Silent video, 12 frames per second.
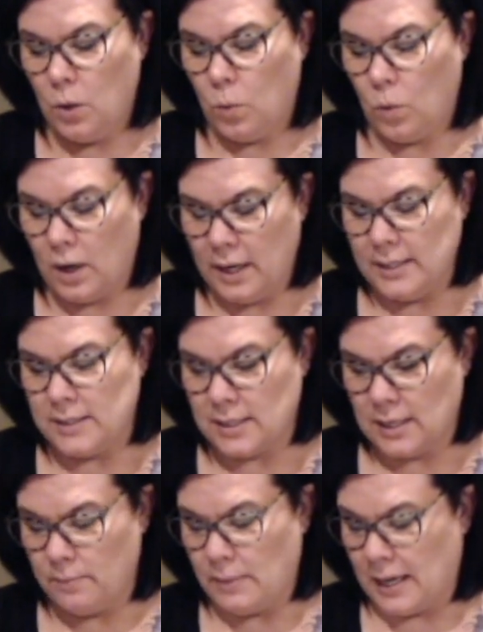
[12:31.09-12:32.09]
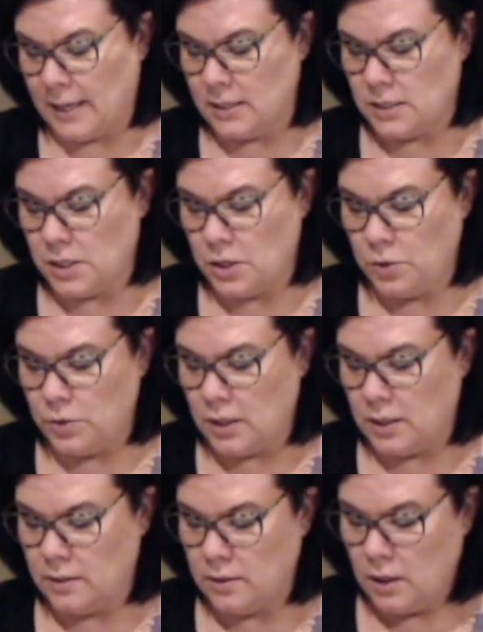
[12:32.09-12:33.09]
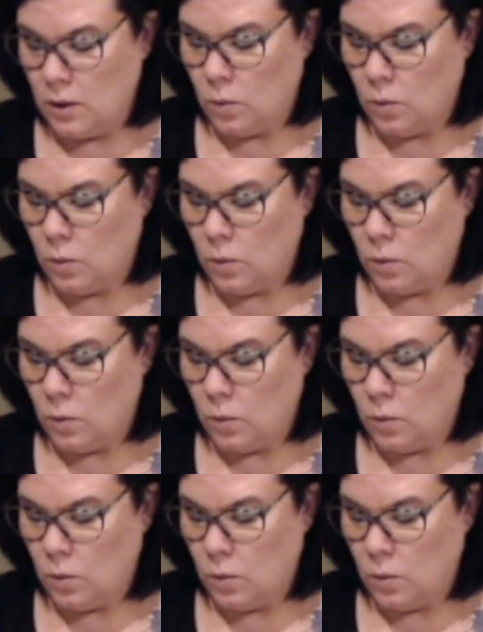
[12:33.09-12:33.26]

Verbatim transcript: wanting to come back into union,